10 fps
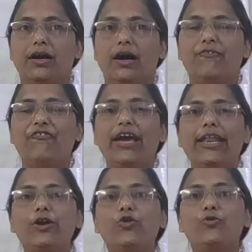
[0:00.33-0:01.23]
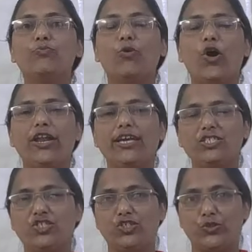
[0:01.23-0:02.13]
A very good
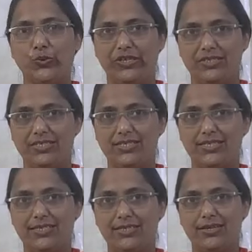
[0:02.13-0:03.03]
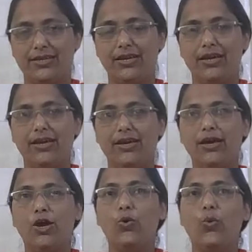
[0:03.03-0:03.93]
morning, students.
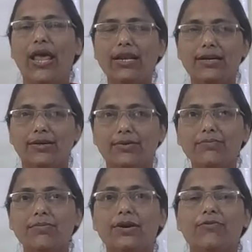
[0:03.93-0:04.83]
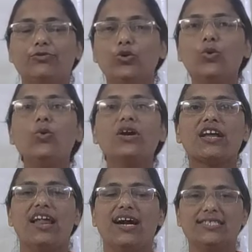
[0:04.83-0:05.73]
Welcome to
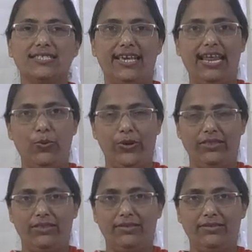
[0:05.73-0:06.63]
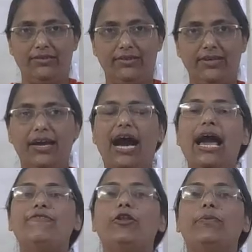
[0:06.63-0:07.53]
class 11th.
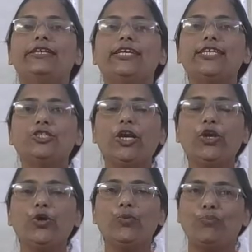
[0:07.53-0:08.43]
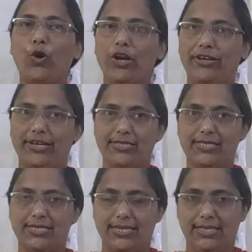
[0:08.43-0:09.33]
I will be teaching you political
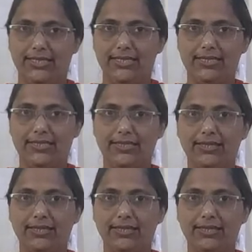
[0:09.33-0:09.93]
science.